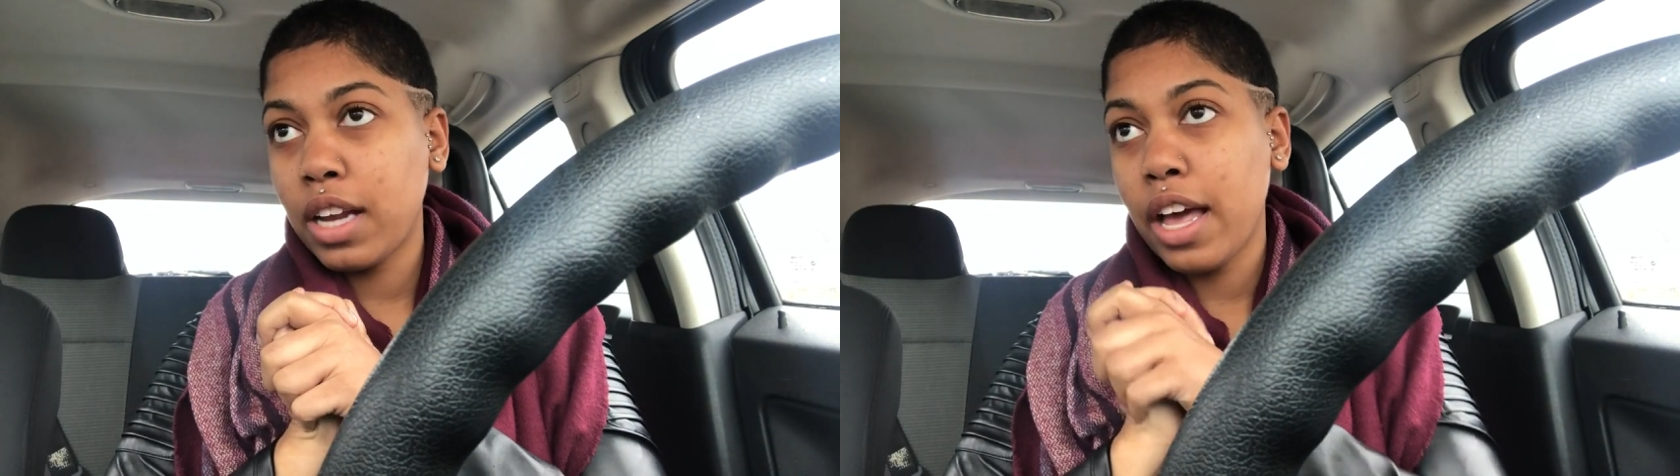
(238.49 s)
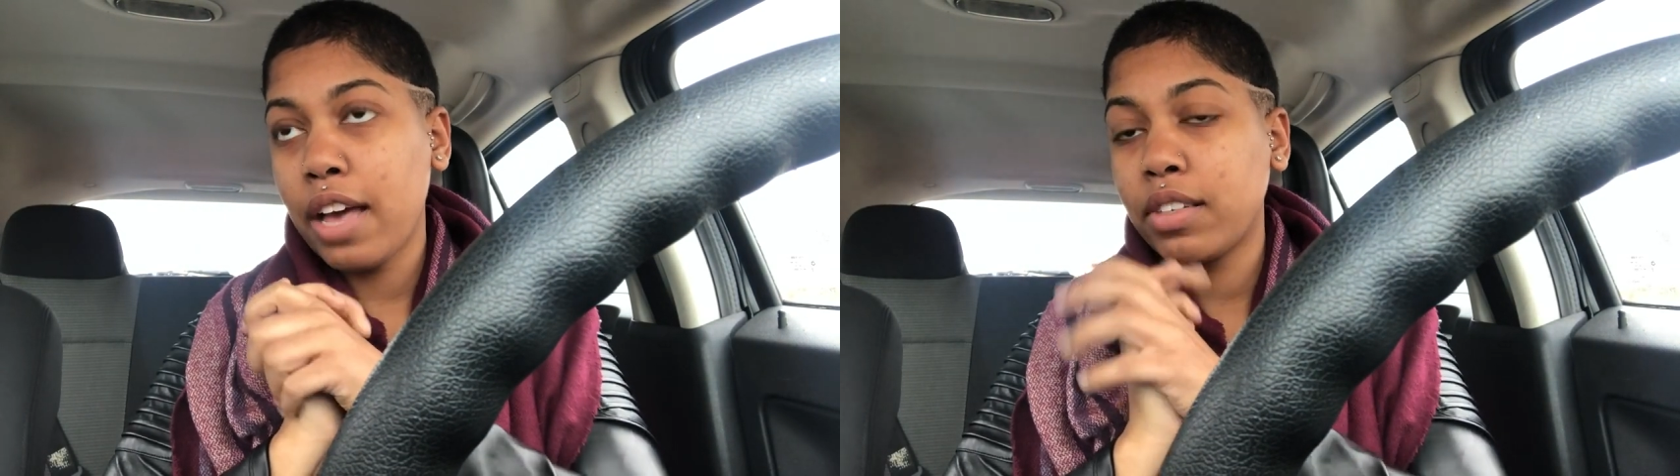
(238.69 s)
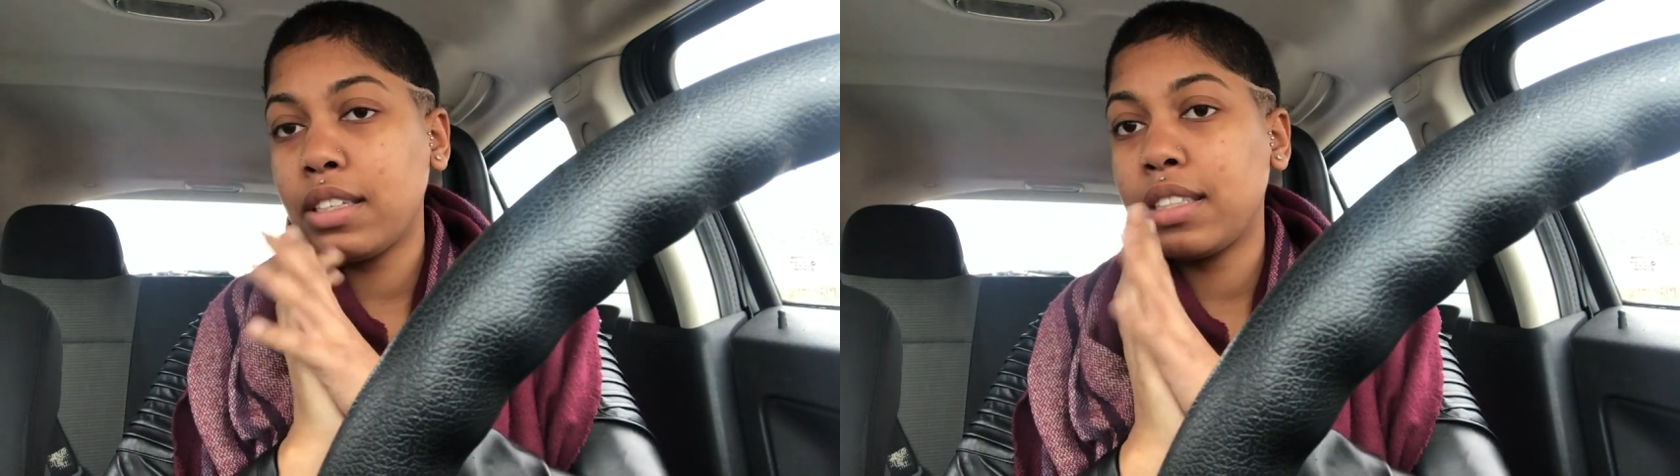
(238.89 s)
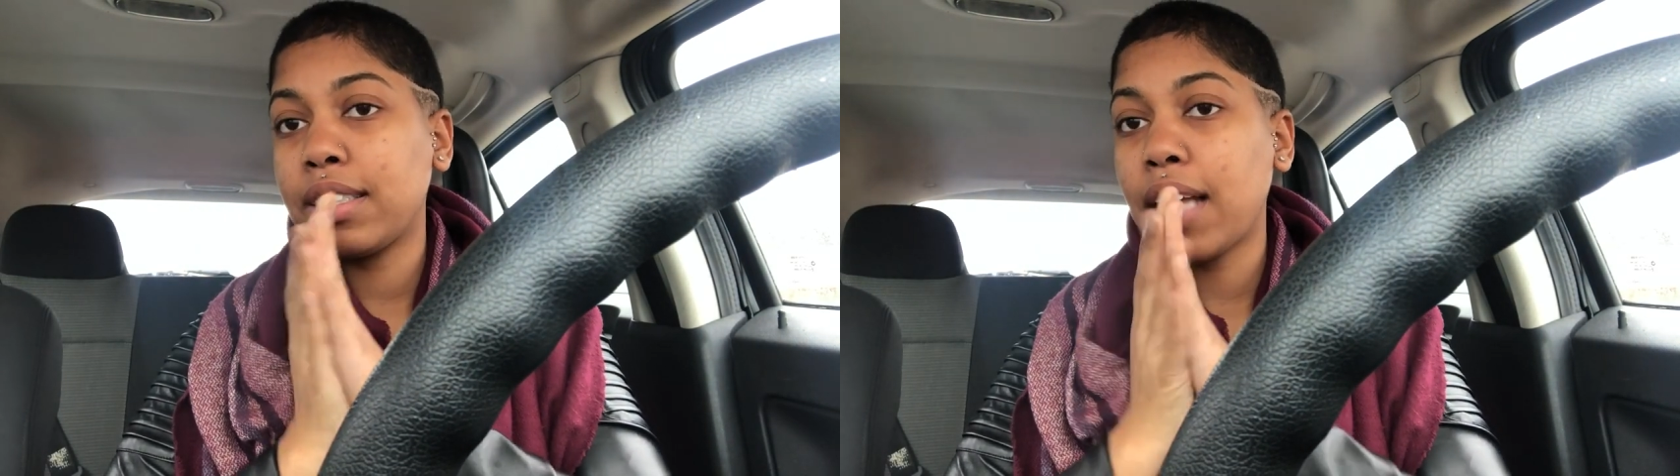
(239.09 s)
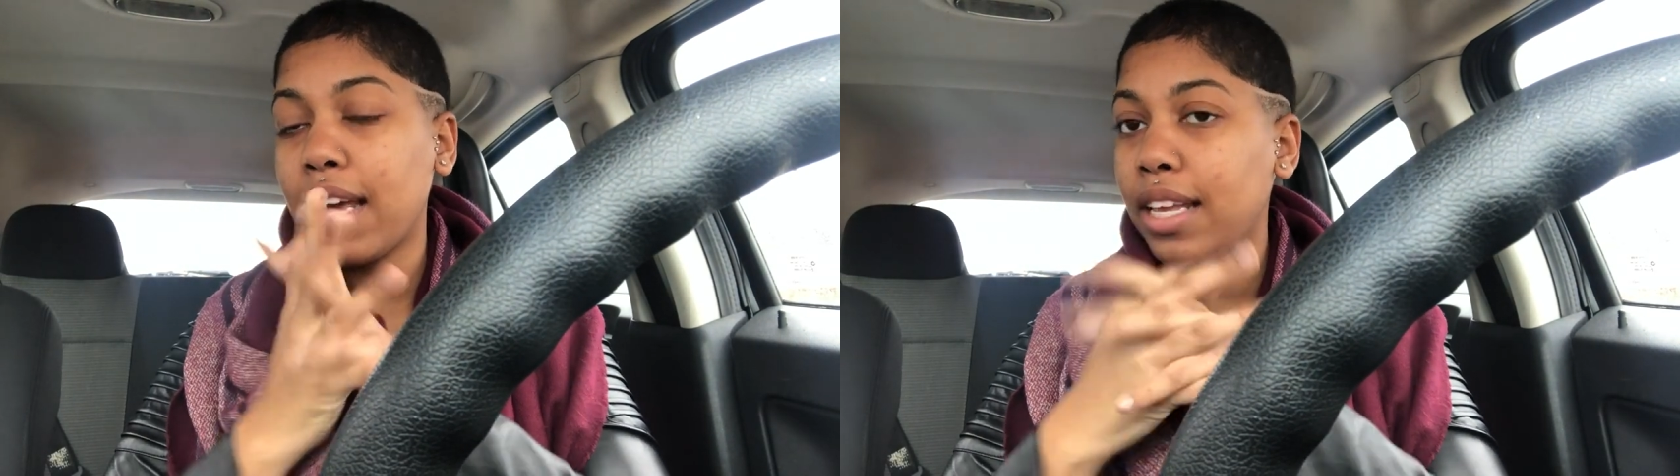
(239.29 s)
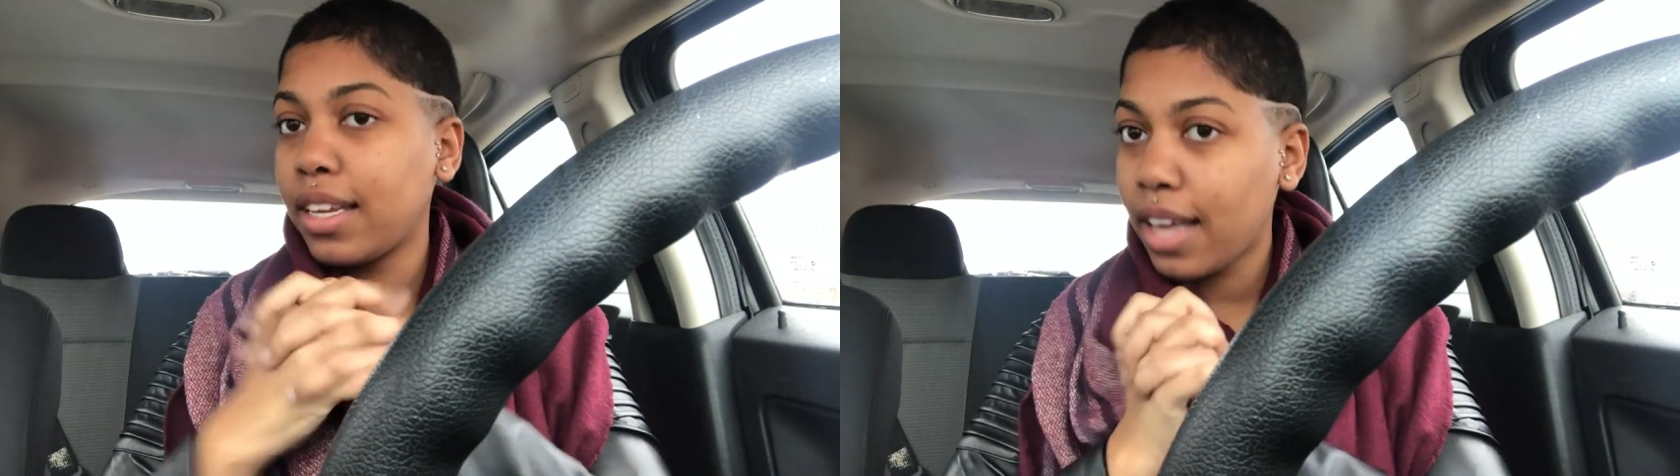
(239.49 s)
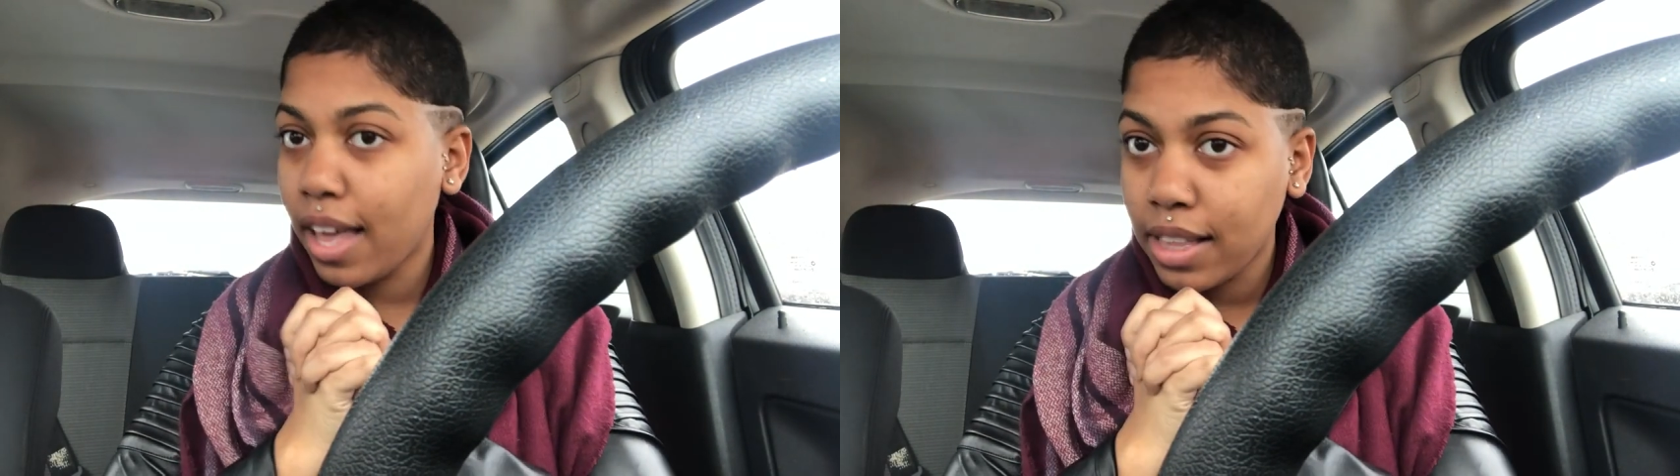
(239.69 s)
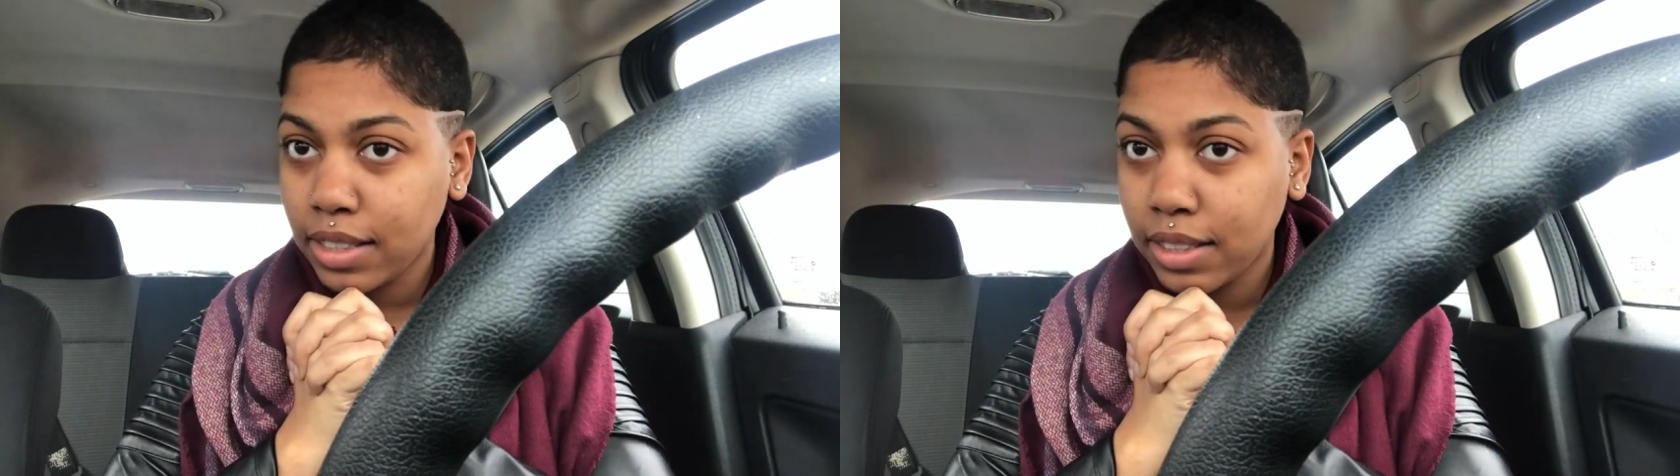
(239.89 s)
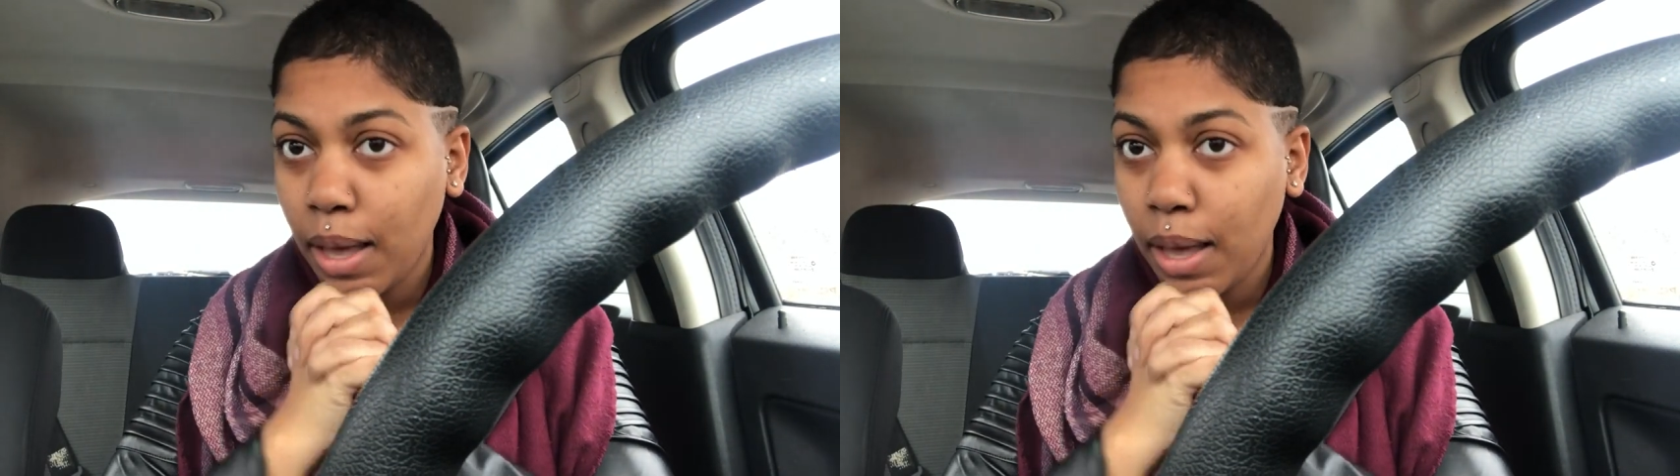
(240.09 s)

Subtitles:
I haven't decided yet.